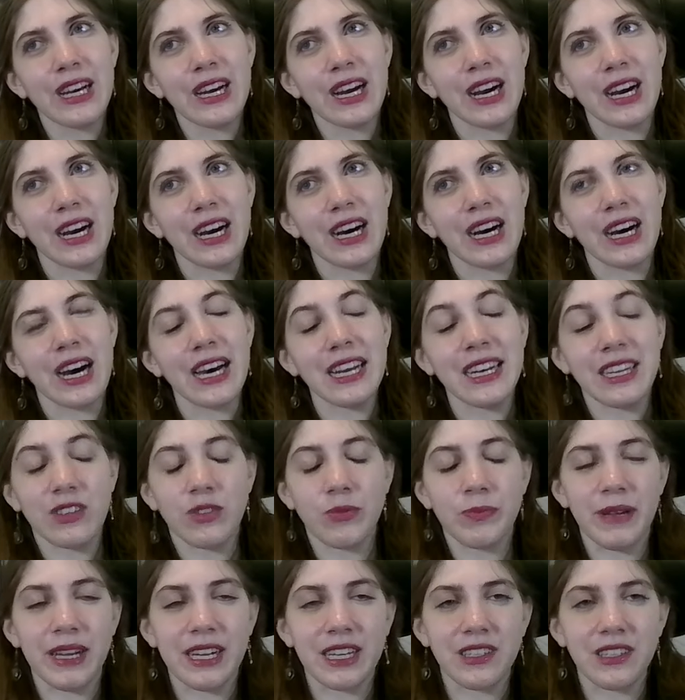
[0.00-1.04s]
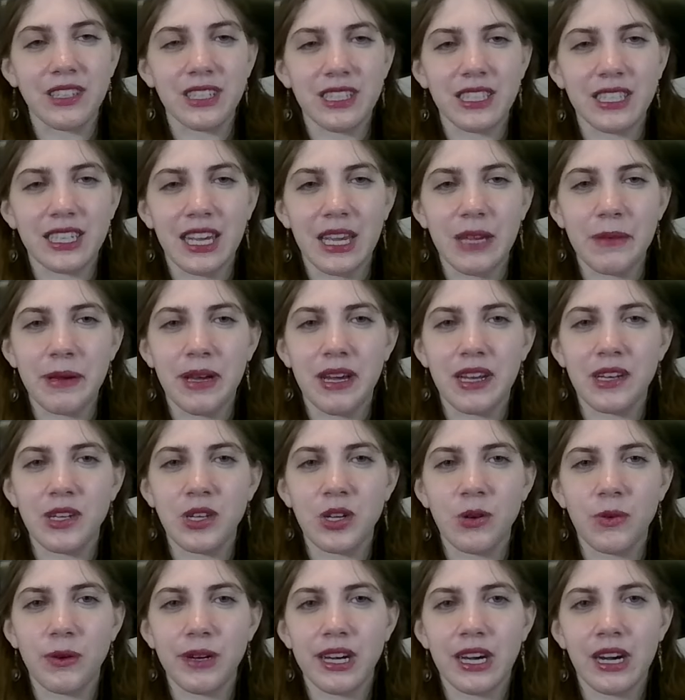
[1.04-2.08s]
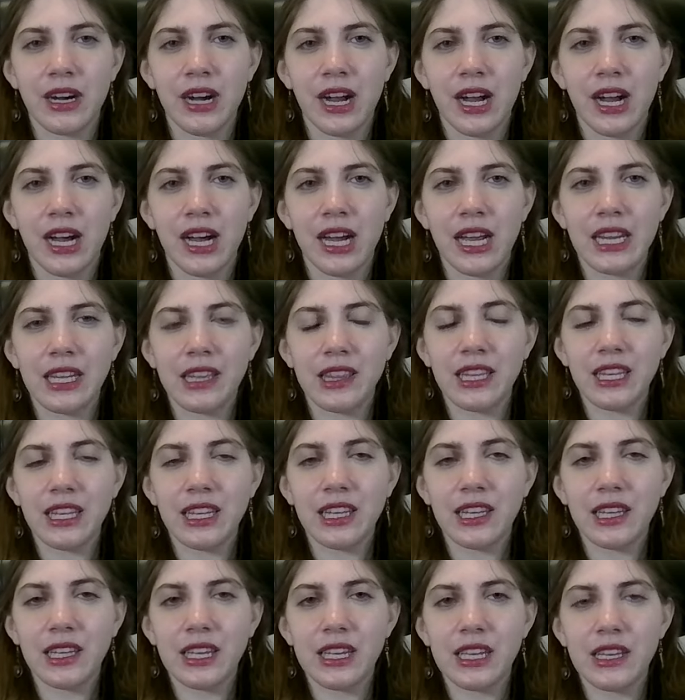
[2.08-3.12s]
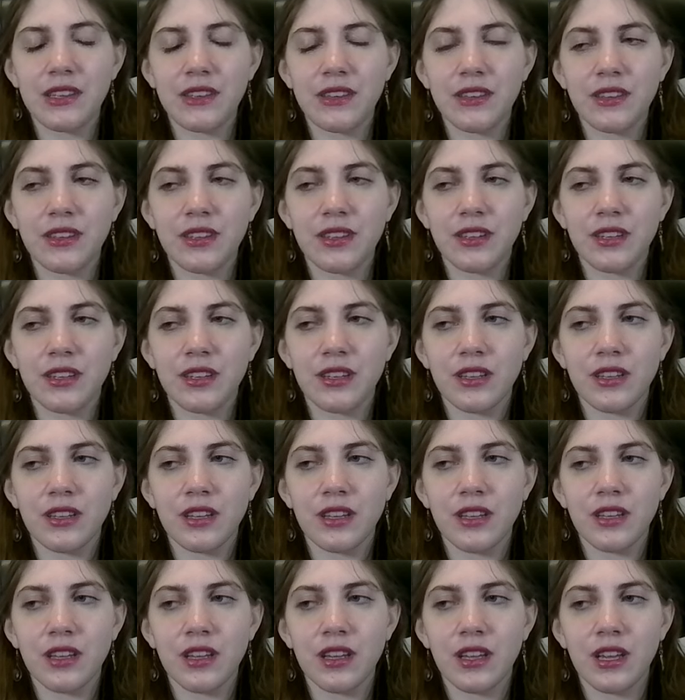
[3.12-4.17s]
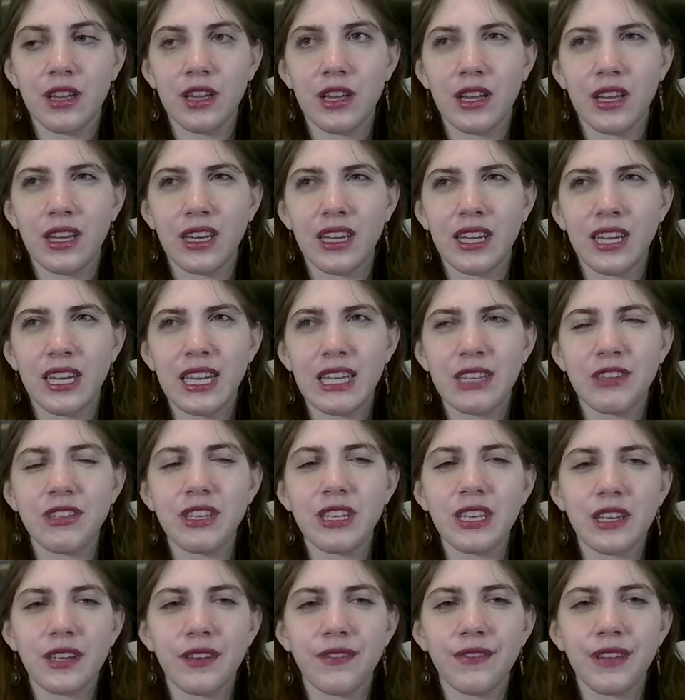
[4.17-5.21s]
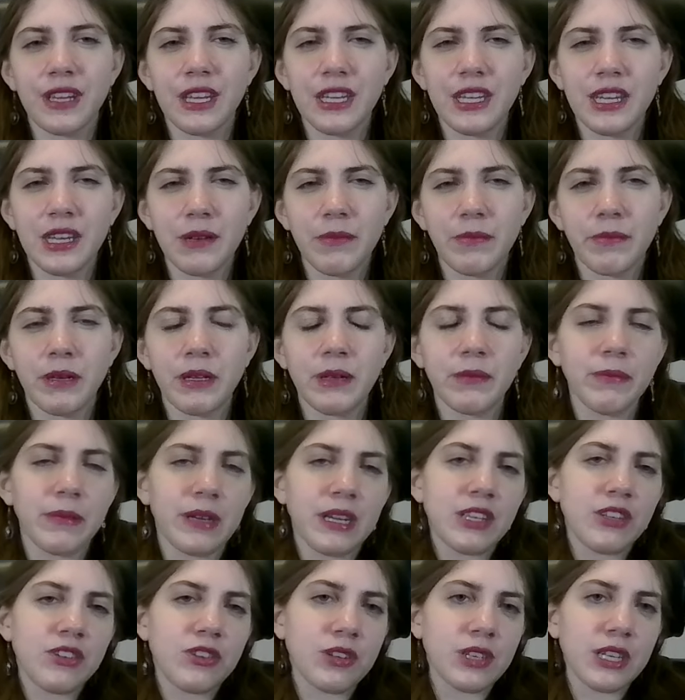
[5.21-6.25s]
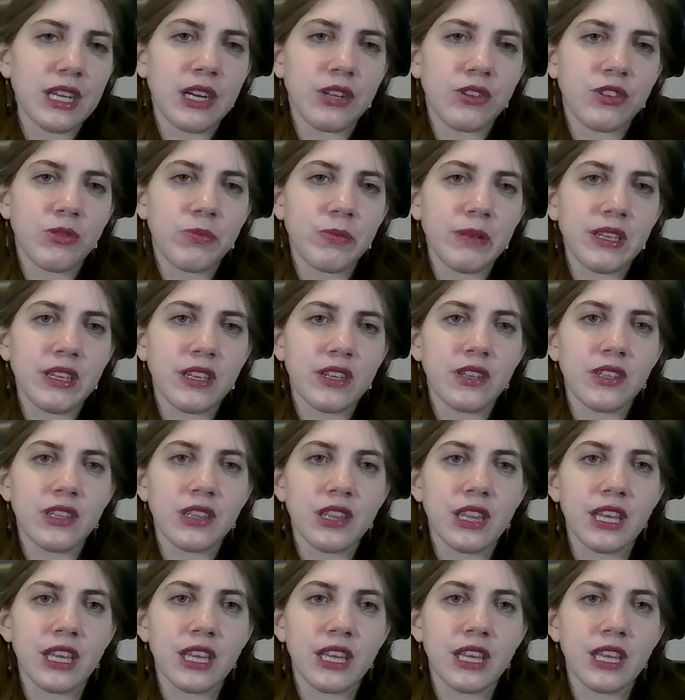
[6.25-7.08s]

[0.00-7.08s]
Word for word: uh, unexpected and came out of nowhere. I think it it's inconvenient, but might turn out to be a good